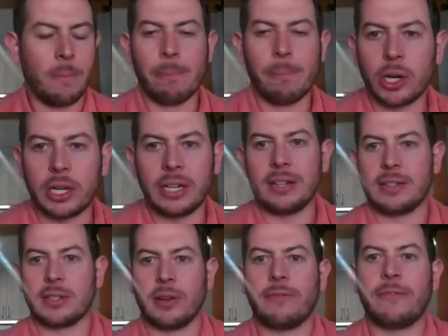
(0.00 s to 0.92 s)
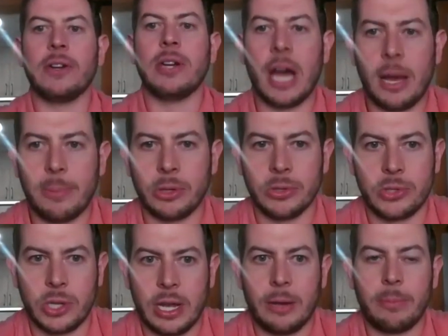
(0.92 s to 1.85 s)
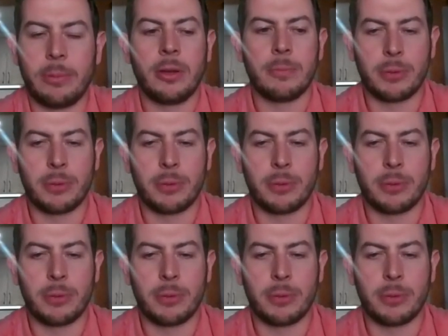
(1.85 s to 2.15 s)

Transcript: marketing does a phenomenal job